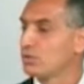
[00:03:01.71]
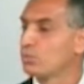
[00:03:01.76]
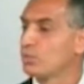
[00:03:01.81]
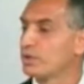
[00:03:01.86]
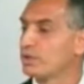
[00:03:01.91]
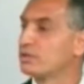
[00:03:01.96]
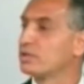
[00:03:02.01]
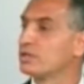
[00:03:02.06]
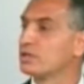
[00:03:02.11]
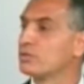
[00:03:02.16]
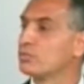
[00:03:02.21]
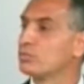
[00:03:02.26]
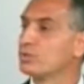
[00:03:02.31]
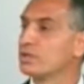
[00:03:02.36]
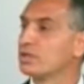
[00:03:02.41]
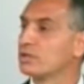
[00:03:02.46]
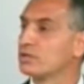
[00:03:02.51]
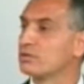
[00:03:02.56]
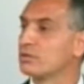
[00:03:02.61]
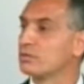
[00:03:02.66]
with
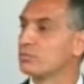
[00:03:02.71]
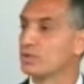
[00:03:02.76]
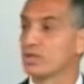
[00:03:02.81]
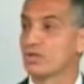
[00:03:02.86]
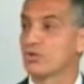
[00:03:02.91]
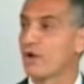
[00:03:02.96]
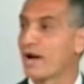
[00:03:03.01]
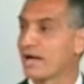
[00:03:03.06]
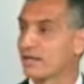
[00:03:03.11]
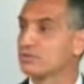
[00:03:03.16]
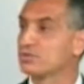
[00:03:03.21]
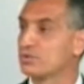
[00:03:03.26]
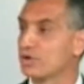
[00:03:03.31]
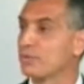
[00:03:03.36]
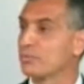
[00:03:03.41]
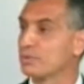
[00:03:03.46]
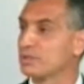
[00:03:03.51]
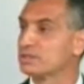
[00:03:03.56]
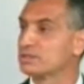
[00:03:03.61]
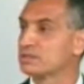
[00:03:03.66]
the ground
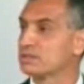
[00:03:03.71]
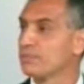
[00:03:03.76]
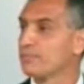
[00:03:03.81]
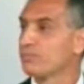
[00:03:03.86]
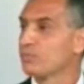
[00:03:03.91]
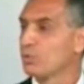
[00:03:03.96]
tremors,